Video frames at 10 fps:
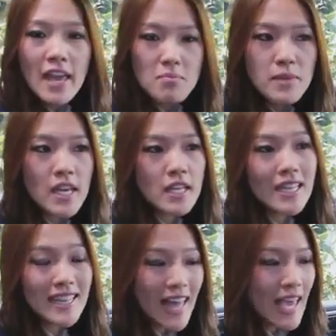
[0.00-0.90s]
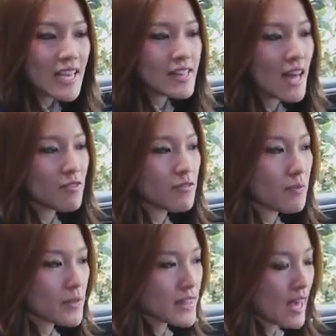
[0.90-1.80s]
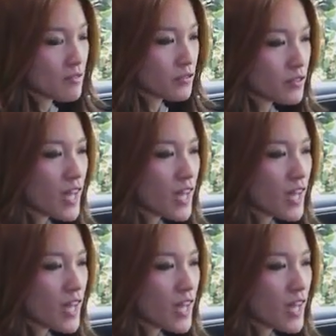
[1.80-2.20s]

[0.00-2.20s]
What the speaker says: ambient light that